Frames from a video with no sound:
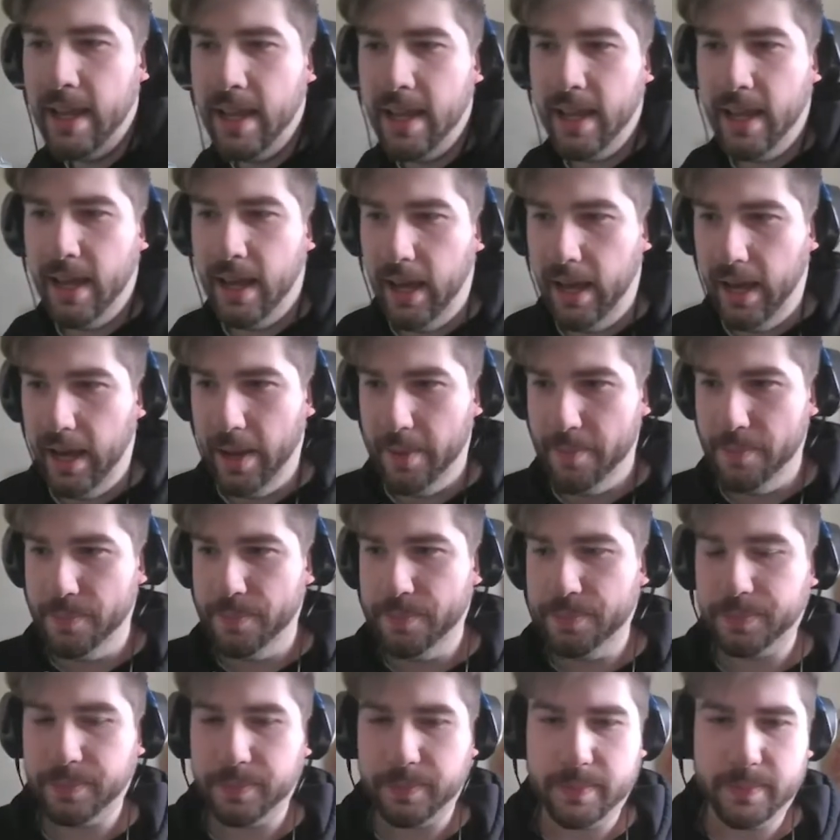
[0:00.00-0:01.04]

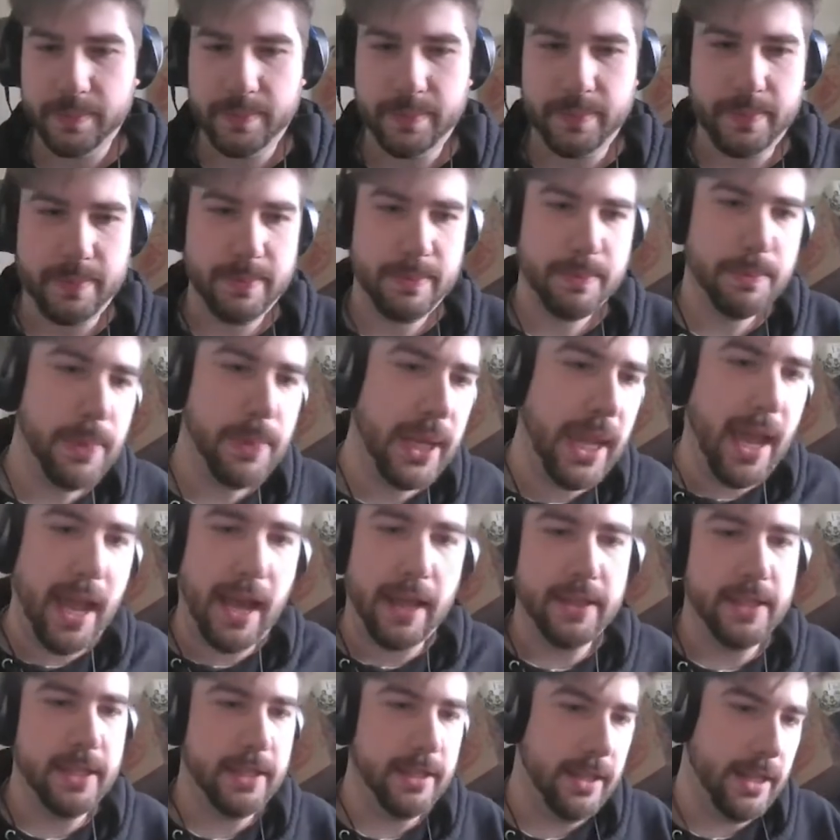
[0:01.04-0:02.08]
But yeah,
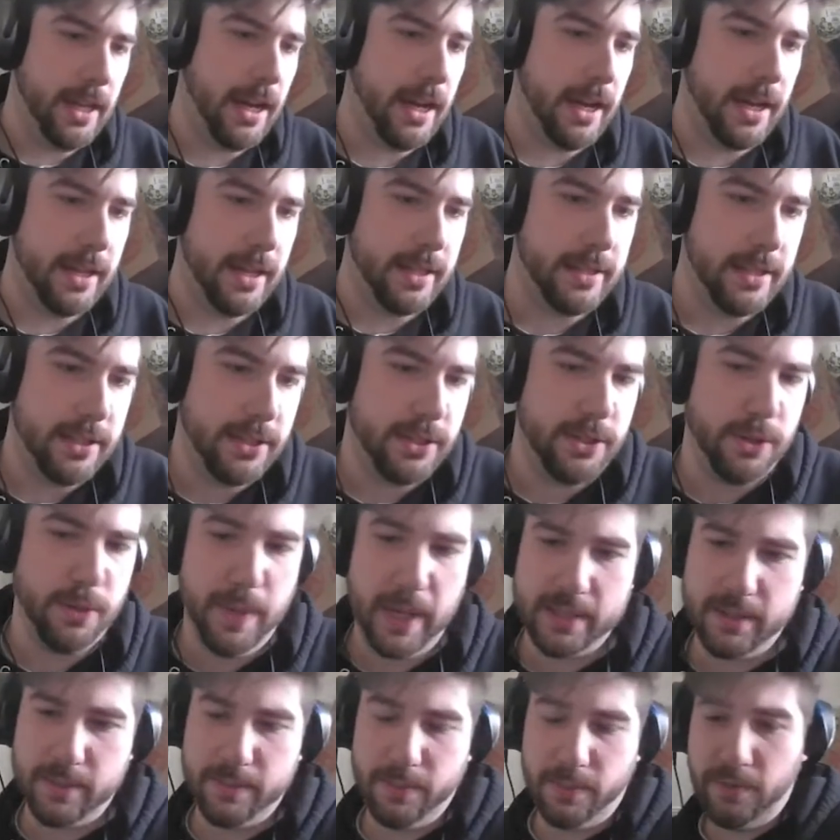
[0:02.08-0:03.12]
this dude
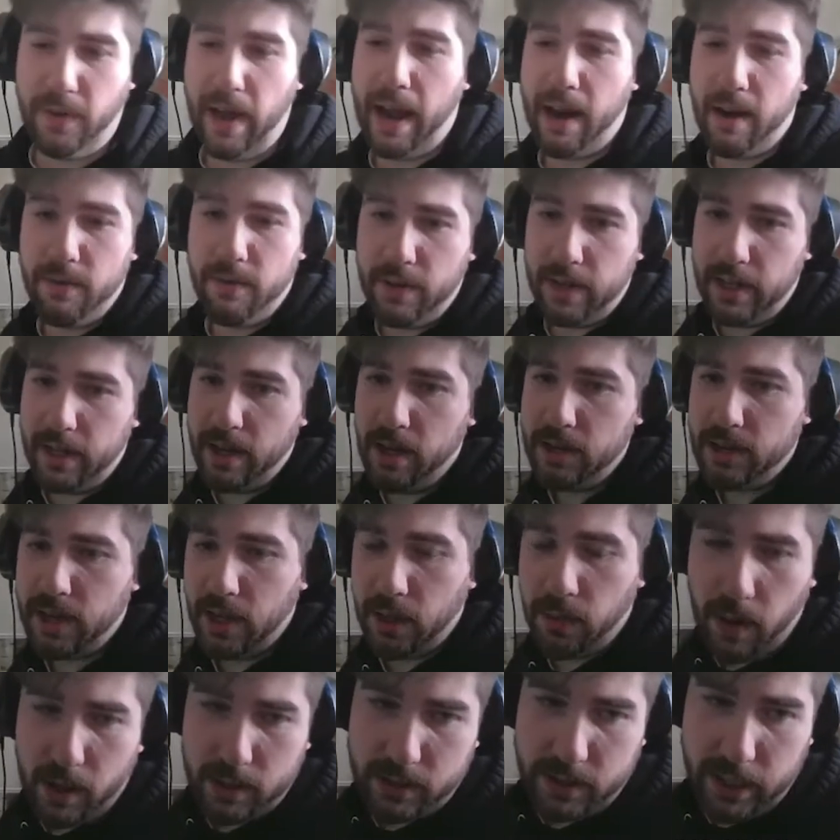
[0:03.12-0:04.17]
makes some fire videos. I
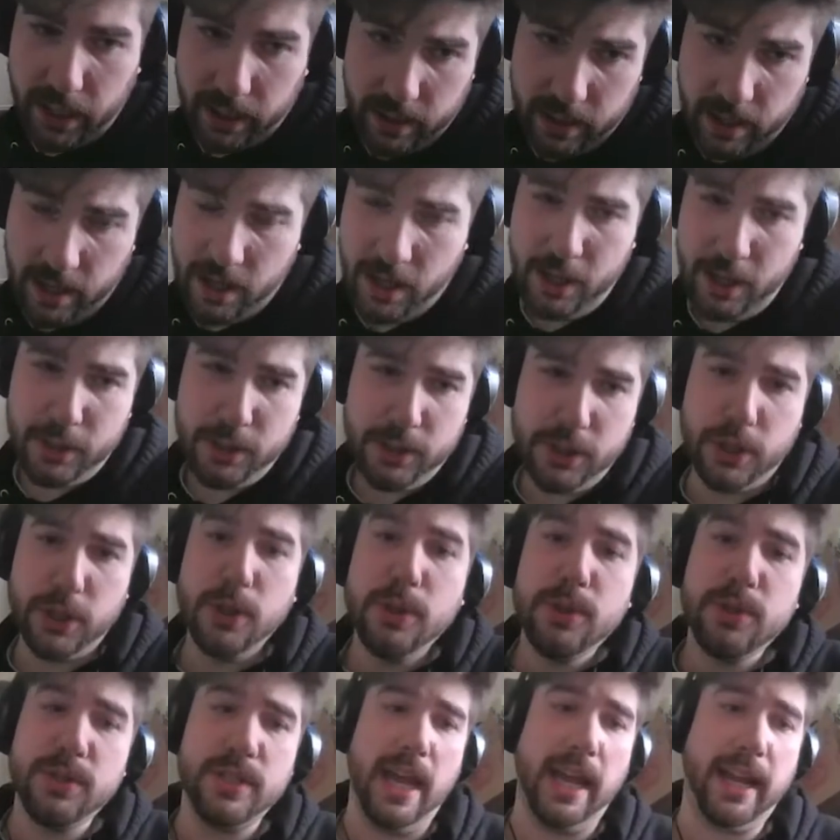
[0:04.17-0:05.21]
watched like
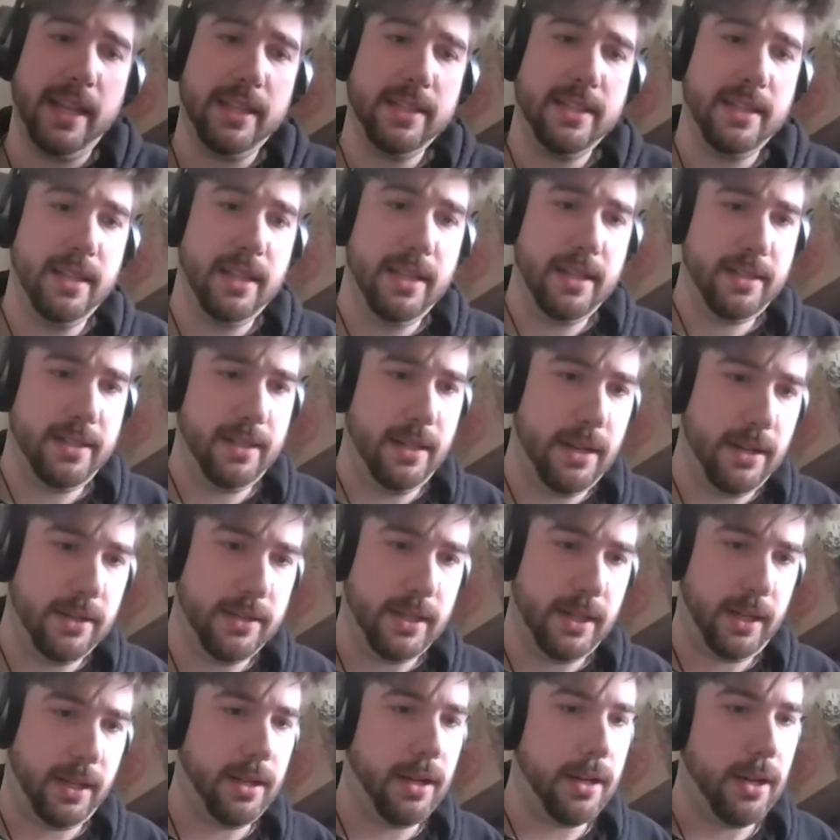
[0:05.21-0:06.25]
2 seconds of this, and I was
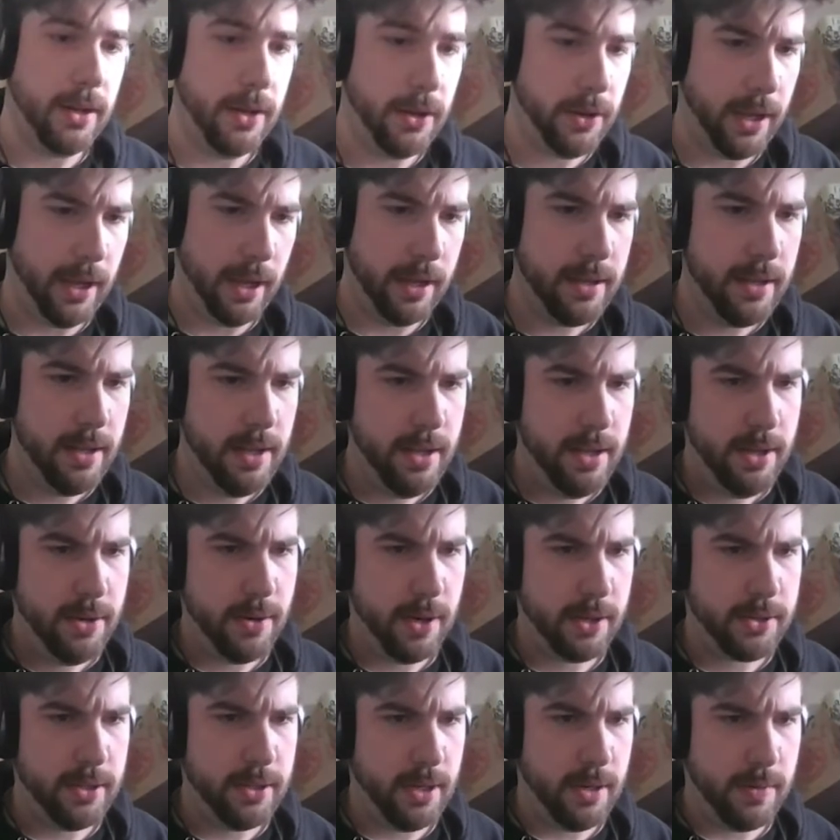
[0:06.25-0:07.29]
like, oh, okay. We're
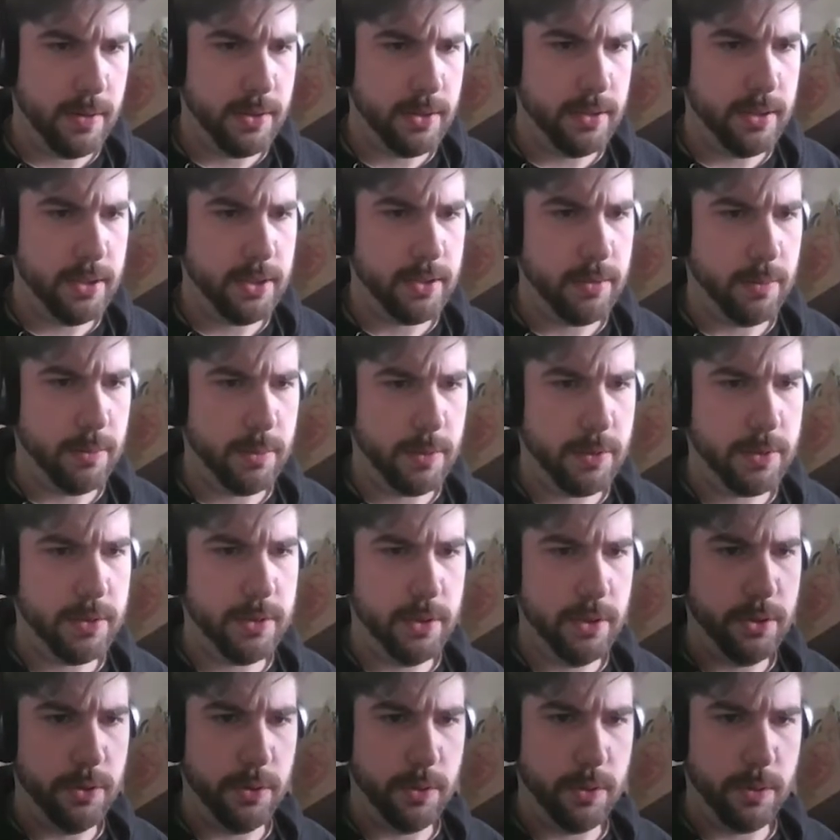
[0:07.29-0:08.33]
actually not watching this one. We're watching the
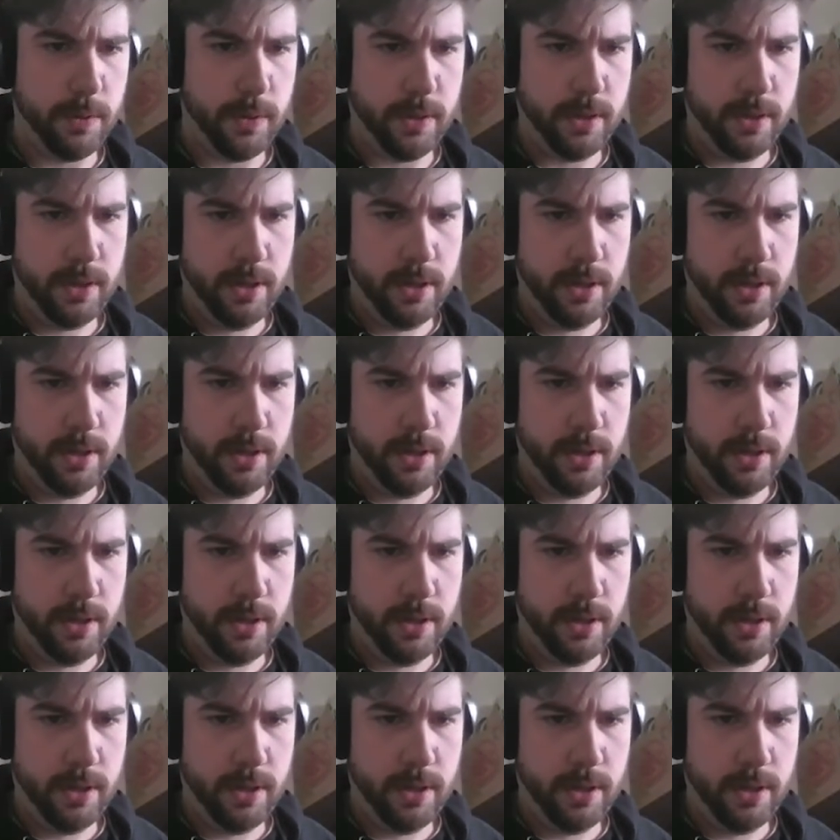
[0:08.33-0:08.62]
newer one.